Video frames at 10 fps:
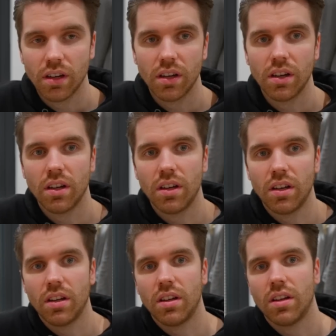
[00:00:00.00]

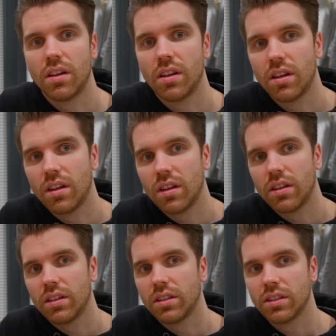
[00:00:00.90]

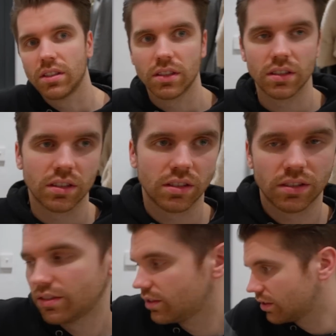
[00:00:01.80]

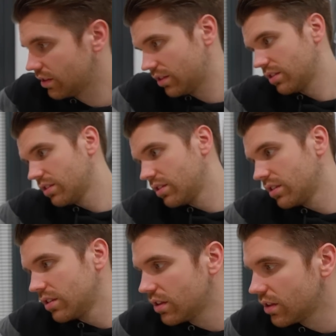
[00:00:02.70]

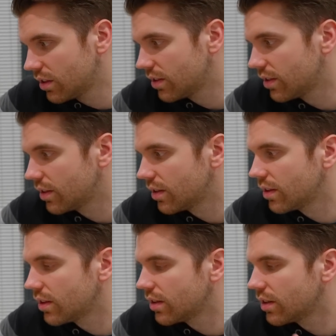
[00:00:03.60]

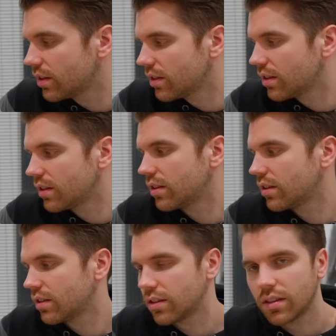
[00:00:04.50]

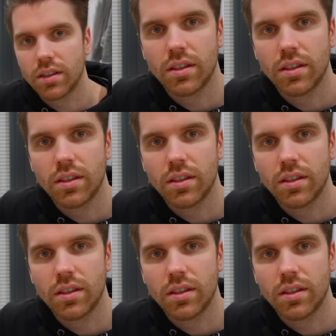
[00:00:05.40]
(not speaking)